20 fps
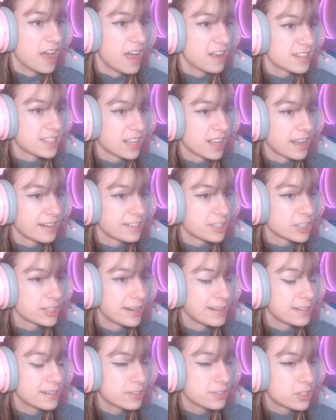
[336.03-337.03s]
The legend
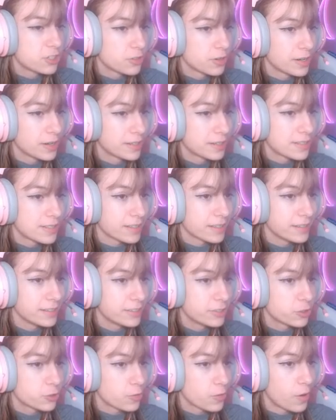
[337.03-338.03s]
intrinsically
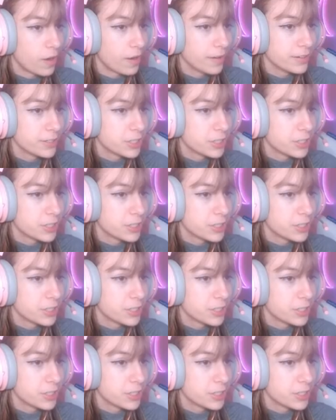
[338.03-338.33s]
tried